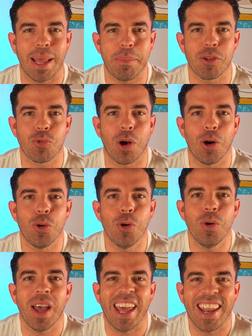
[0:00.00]
name is
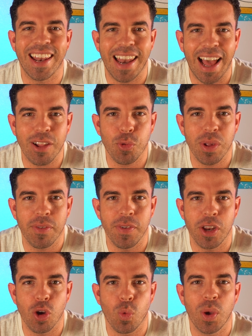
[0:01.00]
Raul, and in last week's
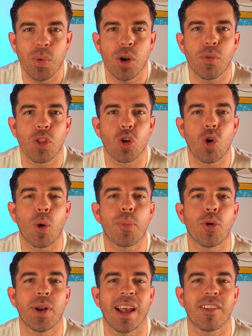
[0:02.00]
video we went over the
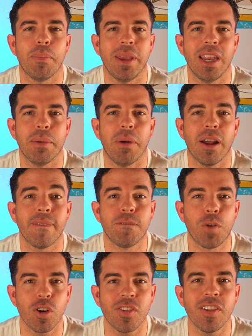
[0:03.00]
GoPro 9's media
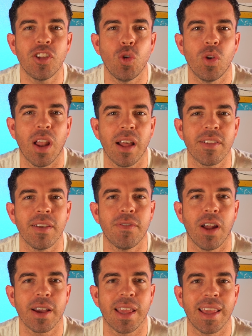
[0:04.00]
mod versus the Ulanzi
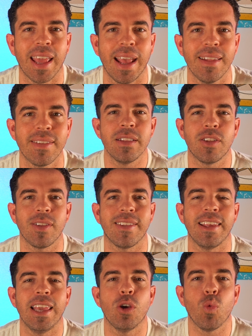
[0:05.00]
vlogging case to
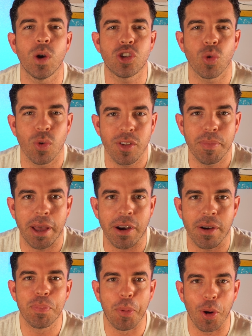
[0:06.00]
see which one was
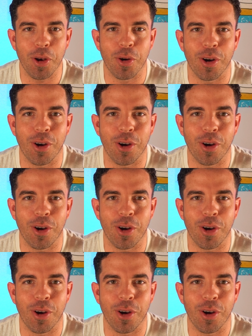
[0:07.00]
better. Spoiler